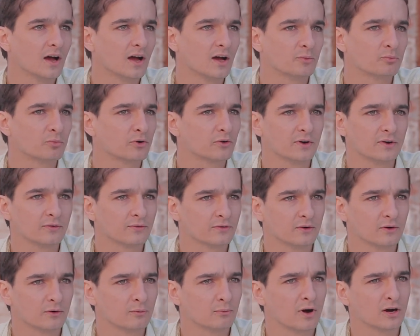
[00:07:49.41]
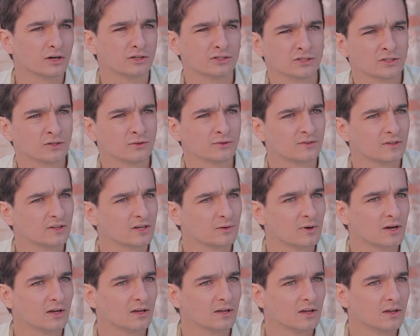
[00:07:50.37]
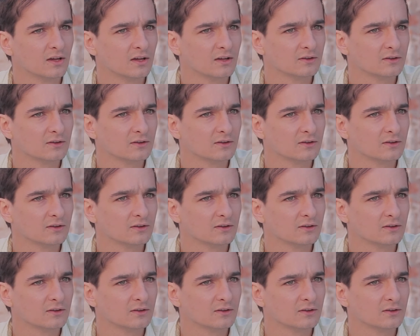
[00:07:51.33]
uh, peripheral marginal cinema.